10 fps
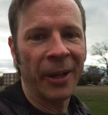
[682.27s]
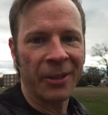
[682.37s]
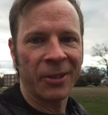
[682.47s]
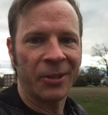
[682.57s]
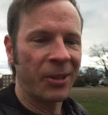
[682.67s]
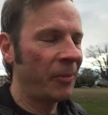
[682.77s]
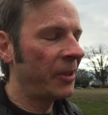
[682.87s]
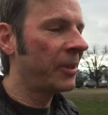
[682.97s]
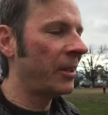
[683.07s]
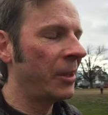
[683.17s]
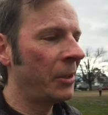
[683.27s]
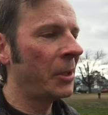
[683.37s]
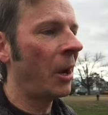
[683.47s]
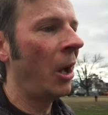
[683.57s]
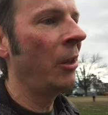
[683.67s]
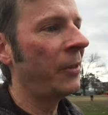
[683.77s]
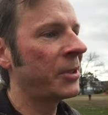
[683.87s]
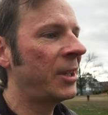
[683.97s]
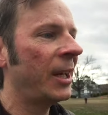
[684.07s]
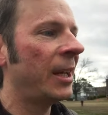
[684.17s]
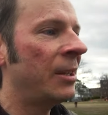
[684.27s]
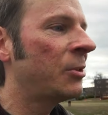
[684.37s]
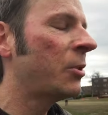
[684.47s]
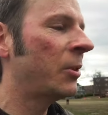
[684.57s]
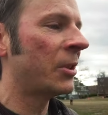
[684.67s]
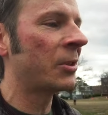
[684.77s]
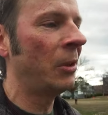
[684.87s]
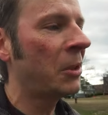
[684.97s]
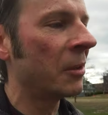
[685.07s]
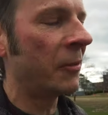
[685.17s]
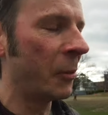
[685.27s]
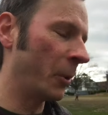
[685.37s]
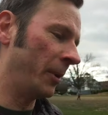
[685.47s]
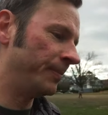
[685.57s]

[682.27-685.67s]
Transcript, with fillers: That's something that nearly all of us get into this looking for.